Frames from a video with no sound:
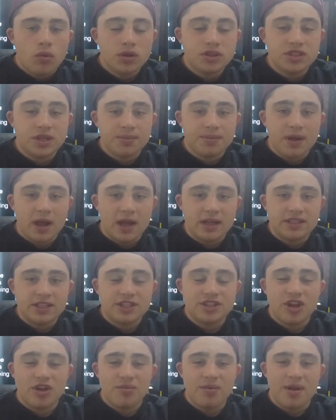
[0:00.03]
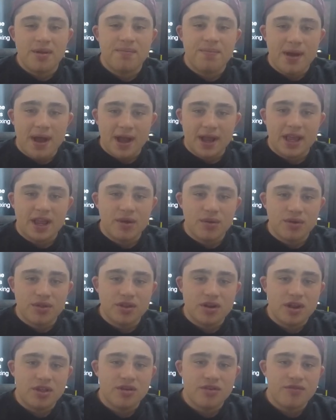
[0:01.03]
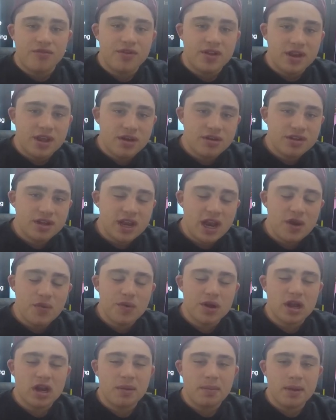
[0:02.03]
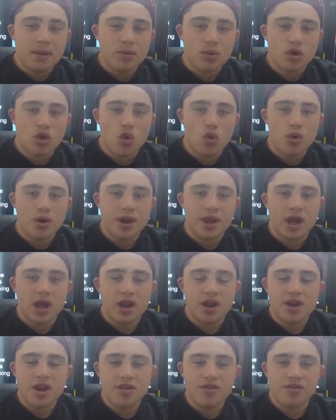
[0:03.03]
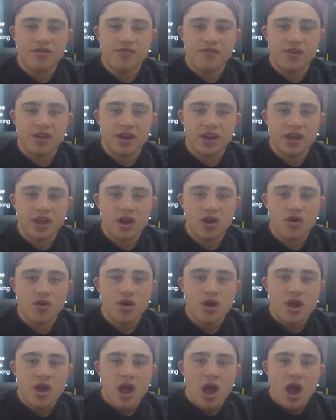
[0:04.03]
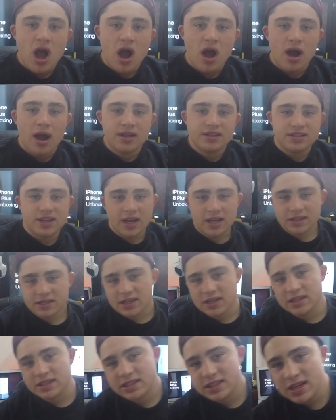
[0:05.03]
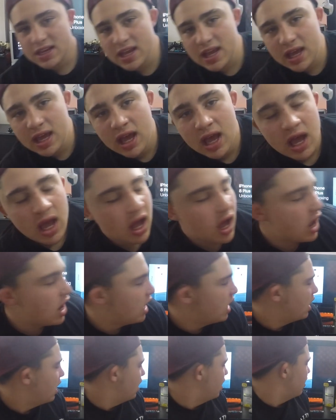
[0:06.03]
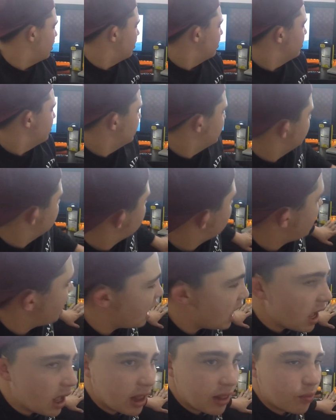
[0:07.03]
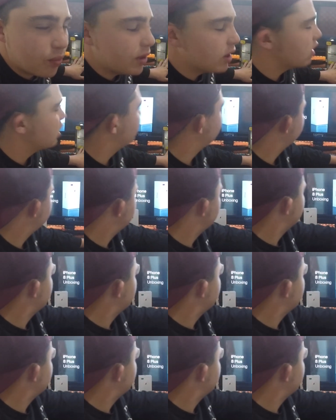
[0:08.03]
What's up, guys? It's Starman back here with another video. Today we're going to be recording another video. As you guys can see, we're going to be